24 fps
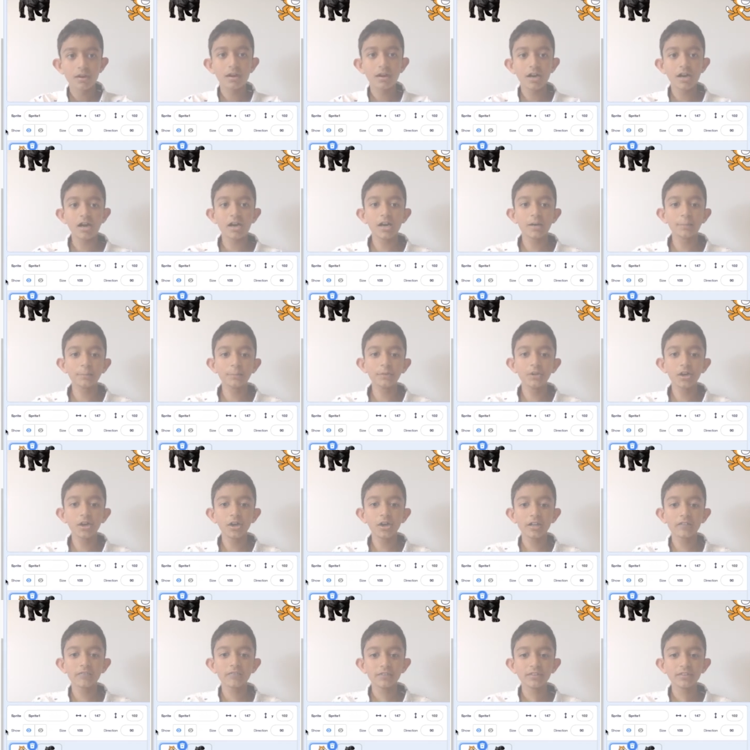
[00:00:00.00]
I'm not
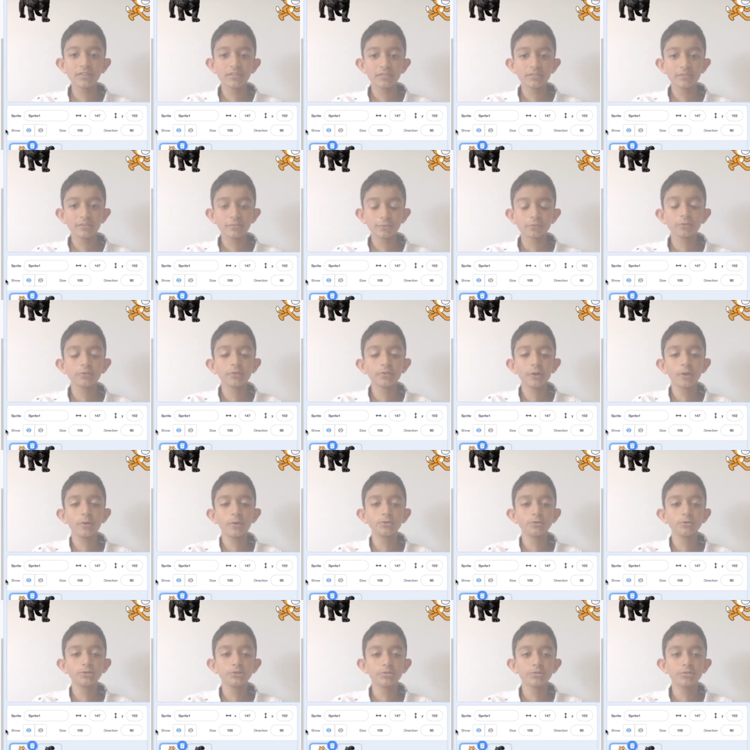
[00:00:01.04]
even close
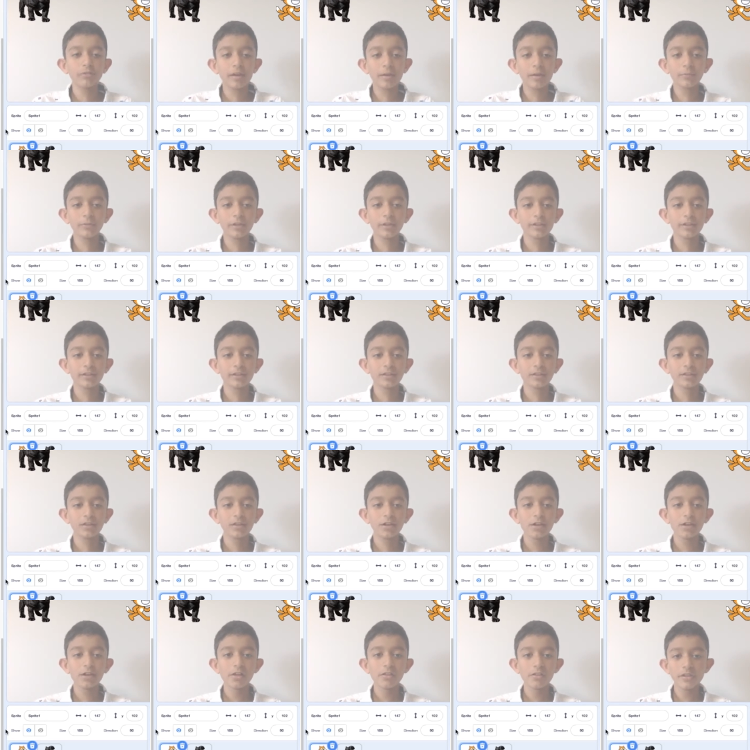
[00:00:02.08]
to it. I'm like
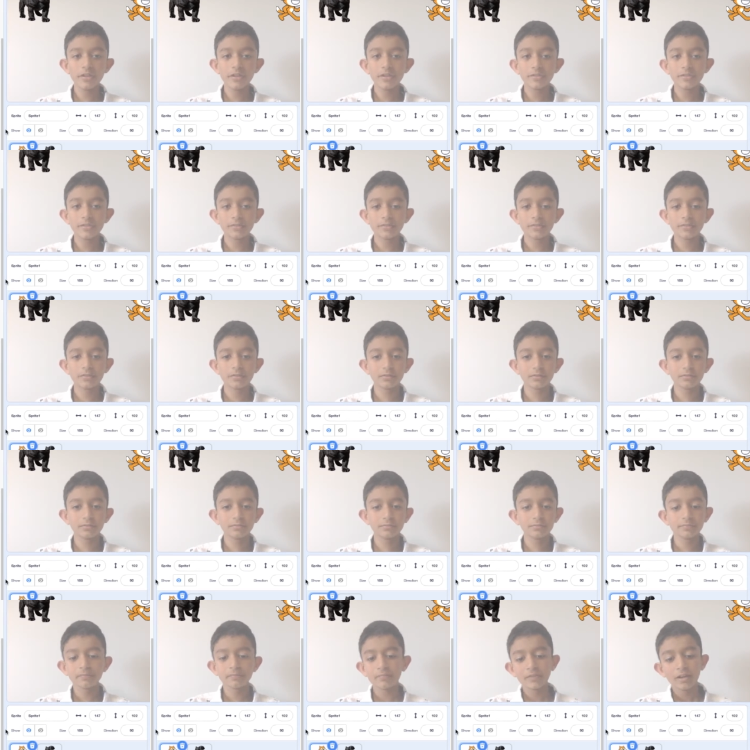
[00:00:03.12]
this. So
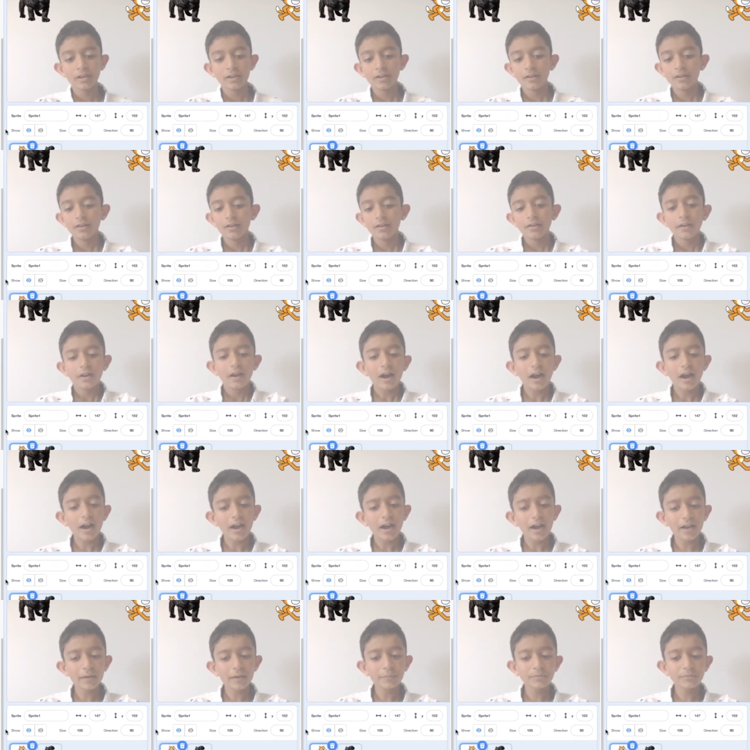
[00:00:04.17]
I'm
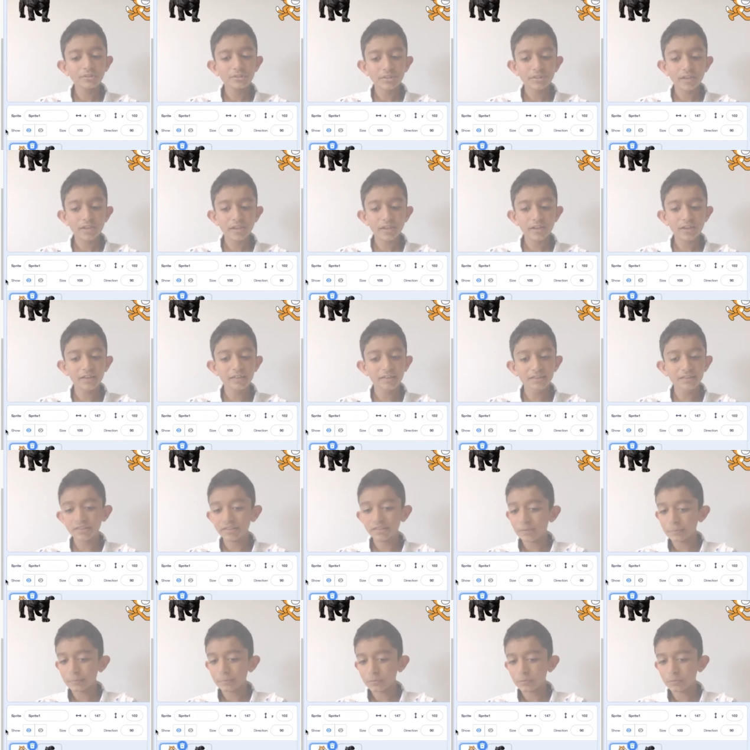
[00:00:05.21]
saying a good number
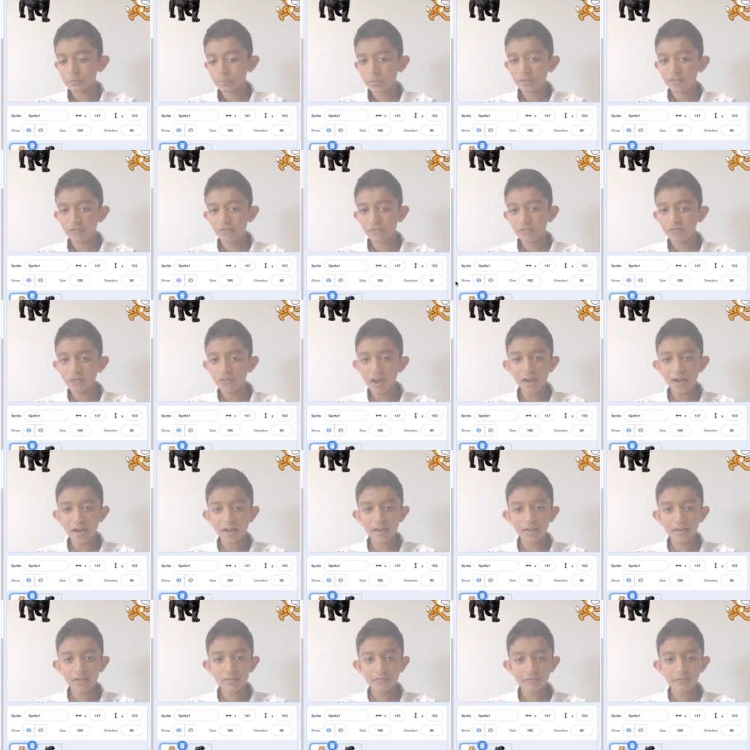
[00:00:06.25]
will be
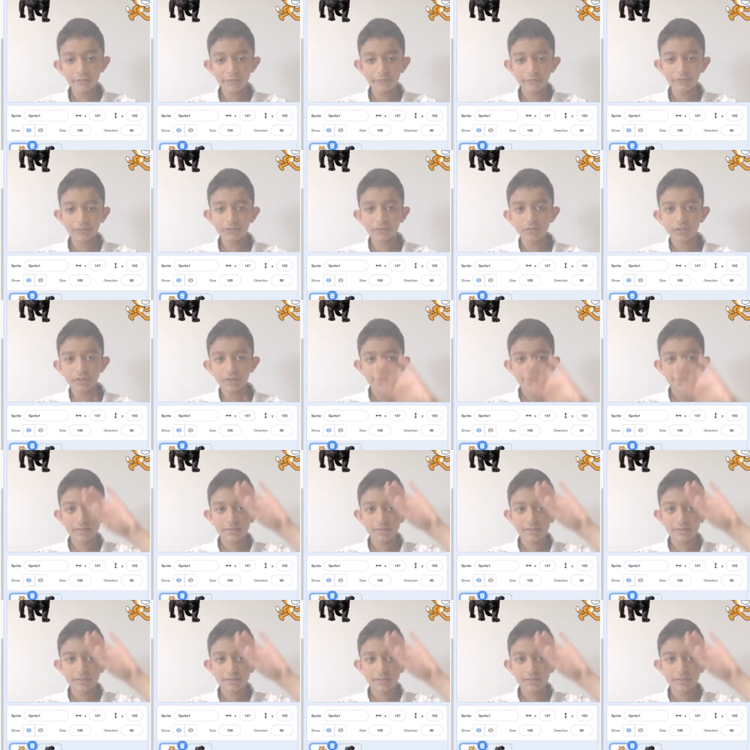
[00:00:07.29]
5 if you're like